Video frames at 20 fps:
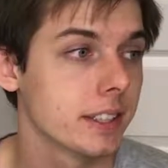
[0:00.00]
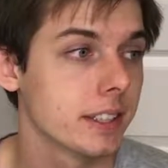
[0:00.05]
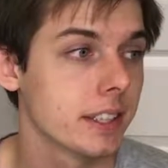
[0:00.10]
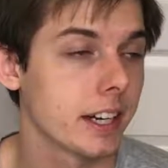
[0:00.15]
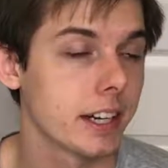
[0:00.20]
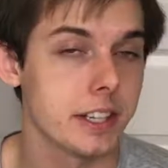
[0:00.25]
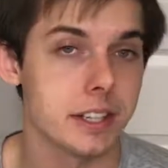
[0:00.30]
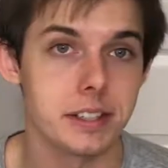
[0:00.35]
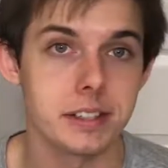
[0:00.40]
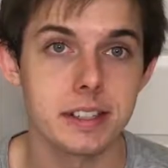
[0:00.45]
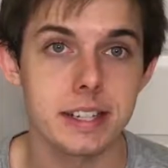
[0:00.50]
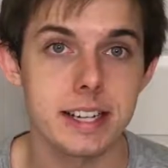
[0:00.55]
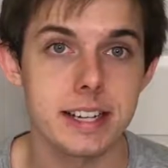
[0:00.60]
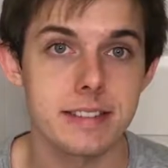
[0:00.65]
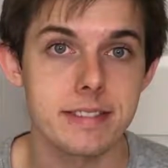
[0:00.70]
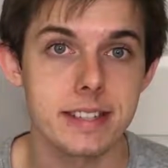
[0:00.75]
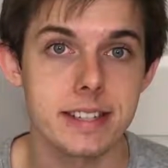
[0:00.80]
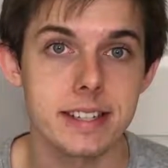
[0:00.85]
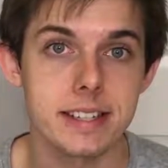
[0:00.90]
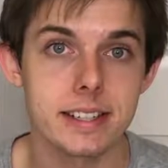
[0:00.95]
I don't
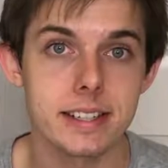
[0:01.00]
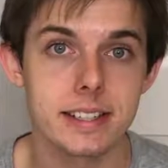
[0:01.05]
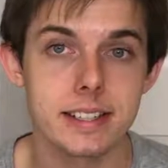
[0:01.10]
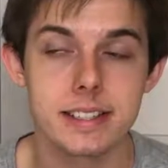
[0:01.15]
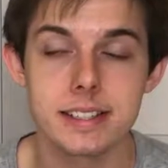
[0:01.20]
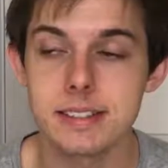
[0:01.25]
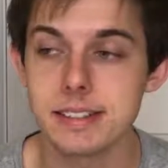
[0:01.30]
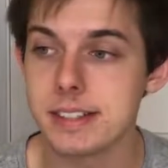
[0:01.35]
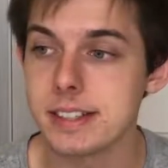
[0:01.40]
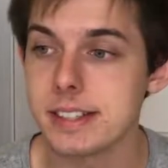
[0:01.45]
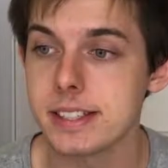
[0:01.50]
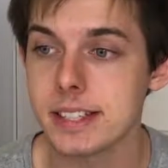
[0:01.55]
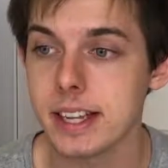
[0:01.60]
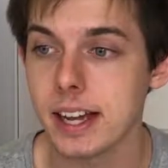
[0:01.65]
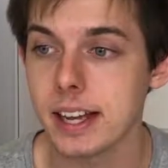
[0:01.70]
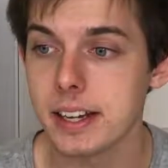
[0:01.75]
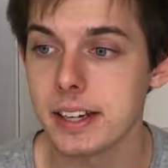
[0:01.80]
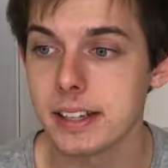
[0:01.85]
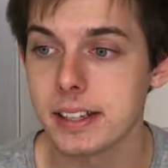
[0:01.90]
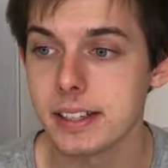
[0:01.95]
have it, which is
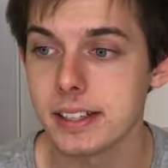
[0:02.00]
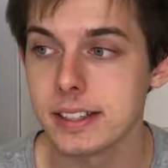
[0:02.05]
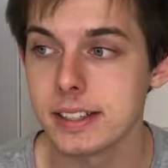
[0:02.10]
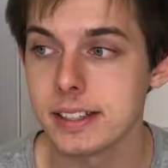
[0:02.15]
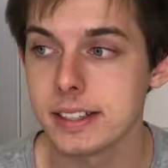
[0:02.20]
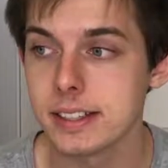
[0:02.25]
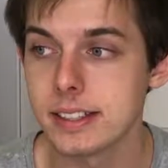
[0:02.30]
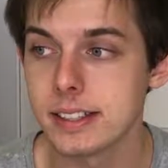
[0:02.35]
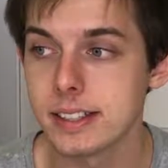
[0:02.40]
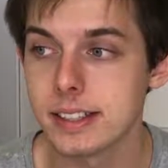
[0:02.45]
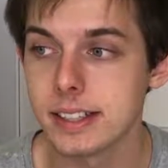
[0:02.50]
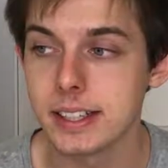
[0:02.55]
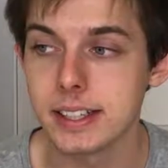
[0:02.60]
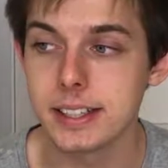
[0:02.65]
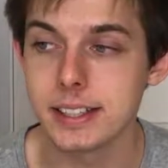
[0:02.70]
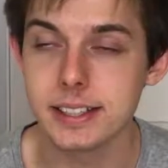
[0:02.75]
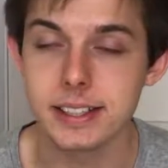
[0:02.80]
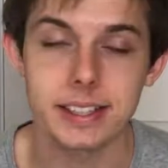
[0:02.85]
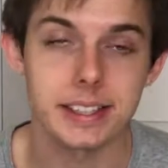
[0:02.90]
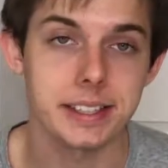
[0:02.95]
sad.
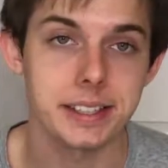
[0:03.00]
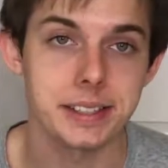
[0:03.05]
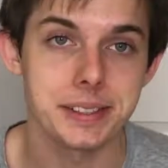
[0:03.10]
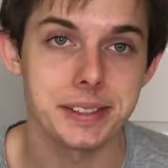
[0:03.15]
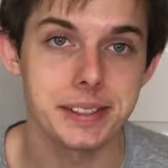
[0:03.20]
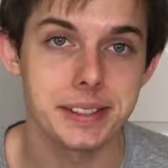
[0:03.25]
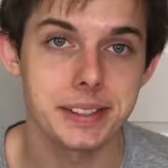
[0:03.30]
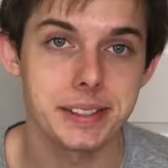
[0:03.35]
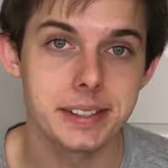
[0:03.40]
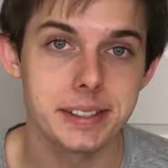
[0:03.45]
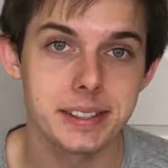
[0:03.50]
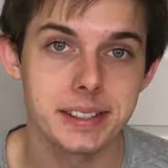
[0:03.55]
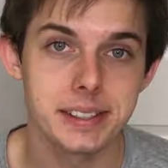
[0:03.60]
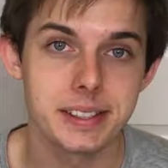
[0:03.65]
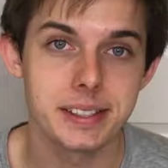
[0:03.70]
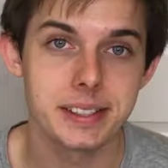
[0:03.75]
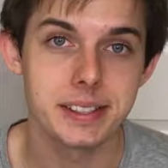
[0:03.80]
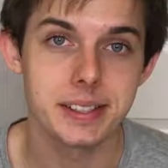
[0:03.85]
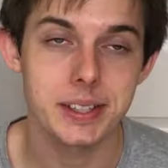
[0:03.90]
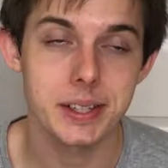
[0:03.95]
Thank you.
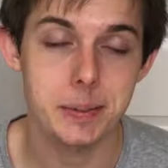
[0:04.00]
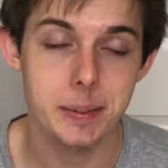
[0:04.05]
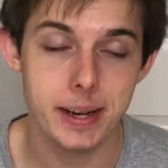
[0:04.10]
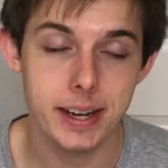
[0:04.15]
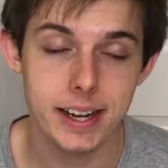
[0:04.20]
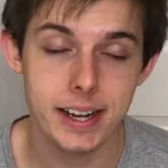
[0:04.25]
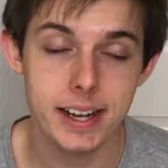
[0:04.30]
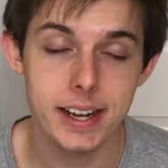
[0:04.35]
Goodbye.